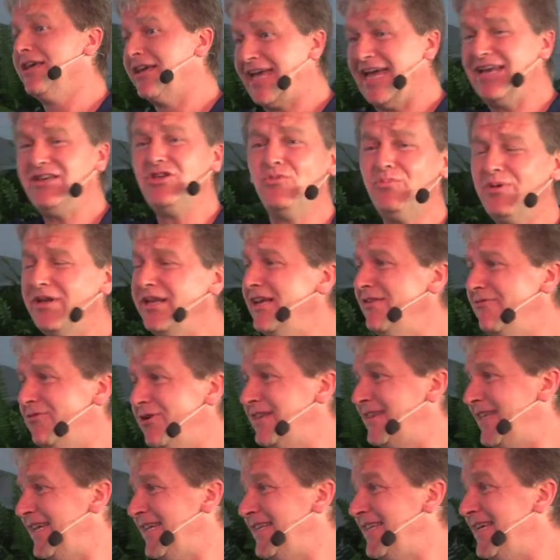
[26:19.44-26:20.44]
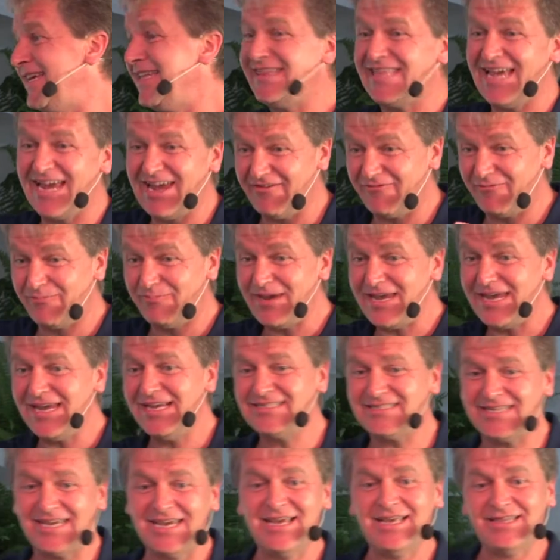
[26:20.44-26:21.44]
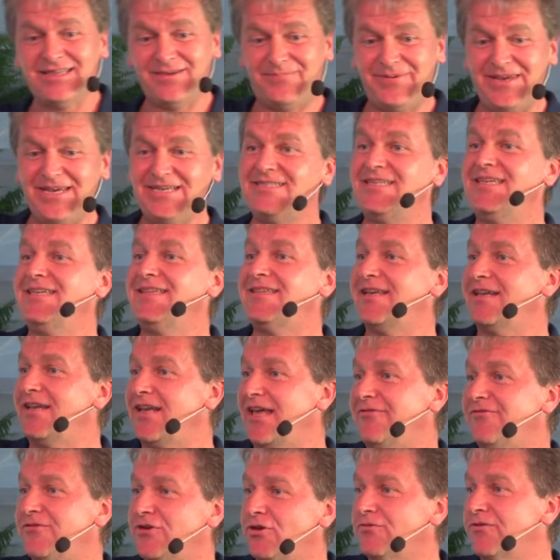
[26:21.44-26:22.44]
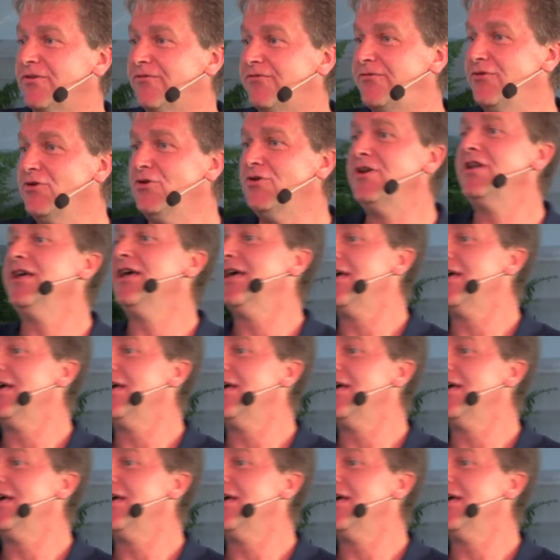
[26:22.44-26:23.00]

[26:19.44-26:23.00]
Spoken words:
Can you believe what they did? They have pigs. The pigs eat the leftover food.